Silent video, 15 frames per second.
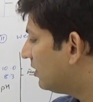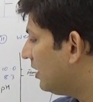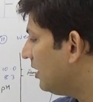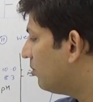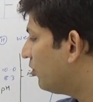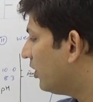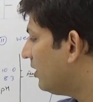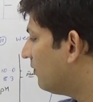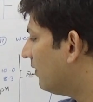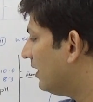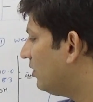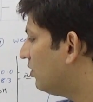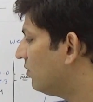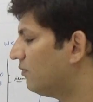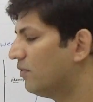
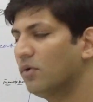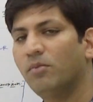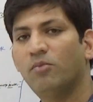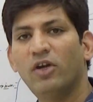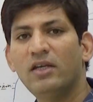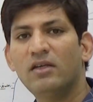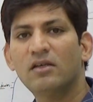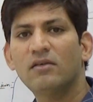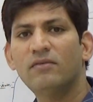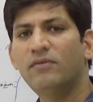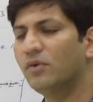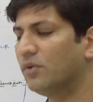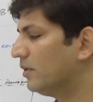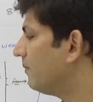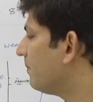3.1 to
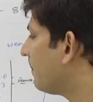4.4.